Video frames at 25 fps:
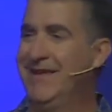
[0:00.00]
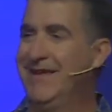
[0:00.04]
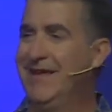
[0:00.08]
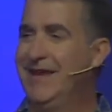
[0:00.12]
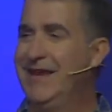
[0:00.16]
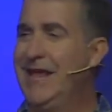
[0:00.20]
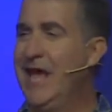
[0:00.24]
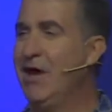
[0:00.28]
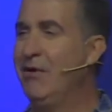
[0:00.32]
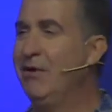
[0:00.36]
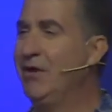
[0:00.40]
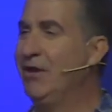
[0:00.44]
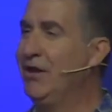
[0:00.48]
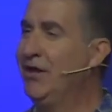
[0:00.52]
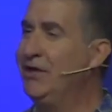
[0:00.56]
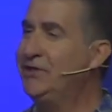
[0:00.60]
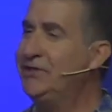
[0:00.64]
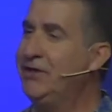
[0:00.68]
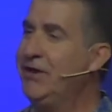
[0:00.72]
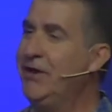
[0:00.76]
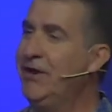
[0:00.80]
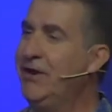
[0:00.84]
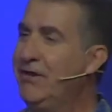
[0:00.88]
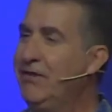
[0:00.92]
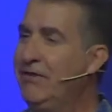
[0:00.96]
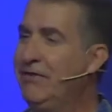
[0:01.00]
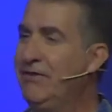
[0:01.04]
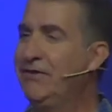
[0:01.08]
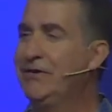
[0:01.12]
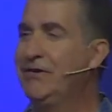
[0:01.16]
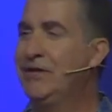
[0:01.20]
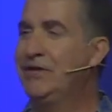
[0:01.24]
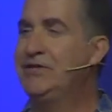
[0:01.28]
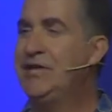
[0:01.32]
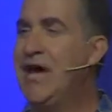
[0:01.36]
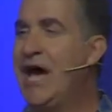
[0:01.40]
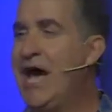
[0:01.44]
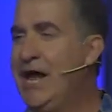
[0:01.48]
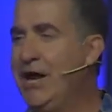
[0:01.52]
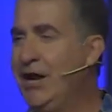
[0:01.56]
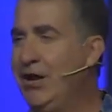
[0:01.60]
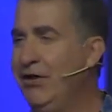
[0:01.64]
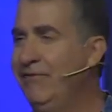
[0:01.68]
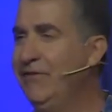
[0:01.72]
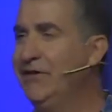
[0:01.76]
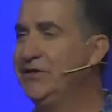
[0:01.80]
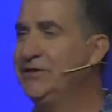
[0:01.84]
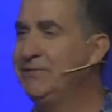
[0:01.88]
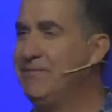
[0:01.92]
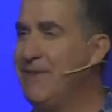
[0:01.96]
Now, listen to the, the title
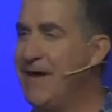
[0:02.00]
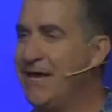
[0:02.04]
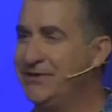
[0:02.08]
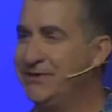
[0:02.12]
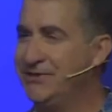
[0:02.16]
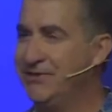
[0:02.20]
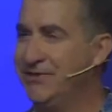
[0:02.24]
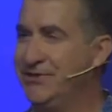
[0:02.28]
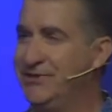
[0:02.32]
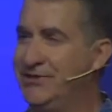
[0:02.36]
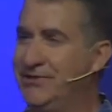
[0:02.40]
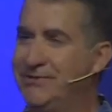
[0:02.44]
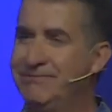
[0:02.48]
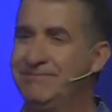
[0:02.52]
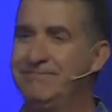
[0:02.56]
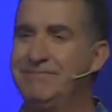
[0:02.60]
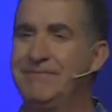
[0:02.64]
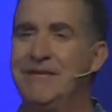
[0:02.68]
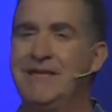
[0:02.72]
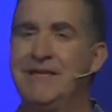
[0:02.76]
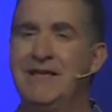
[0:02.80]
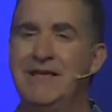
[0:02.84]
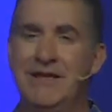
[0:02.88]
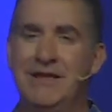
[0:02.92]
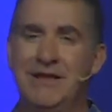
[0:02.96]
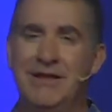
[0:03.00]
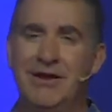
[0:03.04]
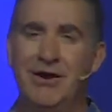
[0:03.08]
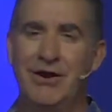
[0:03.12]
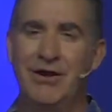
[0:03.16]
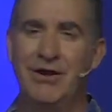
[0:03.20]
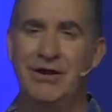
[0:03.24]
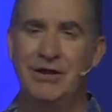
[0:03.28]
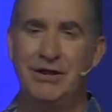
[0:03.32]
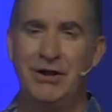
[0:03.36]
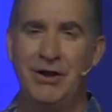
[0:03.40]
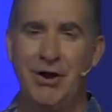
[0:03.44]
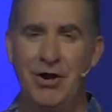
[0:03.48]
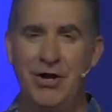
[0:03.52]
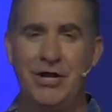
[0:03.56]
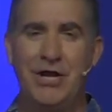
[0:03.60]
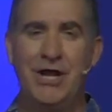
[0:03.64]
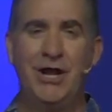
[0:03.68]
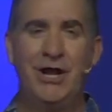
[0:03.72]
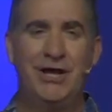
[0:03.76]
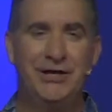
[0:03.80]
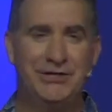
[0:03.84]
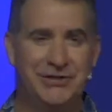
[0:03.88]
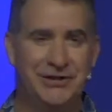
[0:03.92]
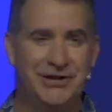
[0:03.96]
of this message. Are you, are
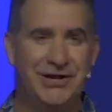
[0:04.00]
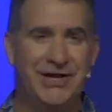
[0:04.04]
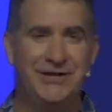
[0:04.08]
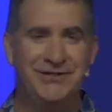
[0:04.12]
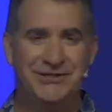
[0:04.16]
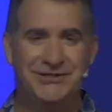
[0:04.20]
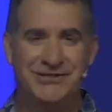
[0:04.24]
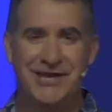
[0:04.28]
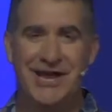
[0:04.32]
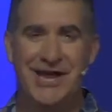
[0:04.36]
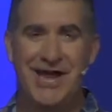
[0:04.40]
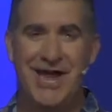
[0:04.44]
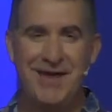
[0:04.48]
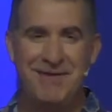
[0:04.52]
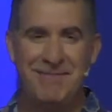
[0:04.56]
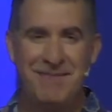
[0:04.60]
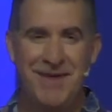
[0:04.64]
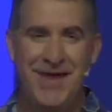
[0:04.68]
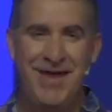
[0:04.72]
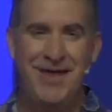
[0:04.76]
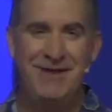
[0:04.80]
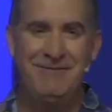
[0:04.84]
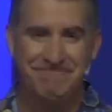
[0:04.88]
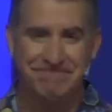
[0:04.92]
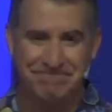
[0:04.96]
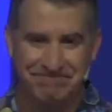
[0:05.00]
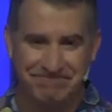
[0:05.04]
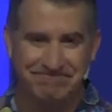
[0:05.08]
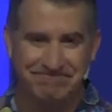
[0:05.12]
you listening? Say amen. amen.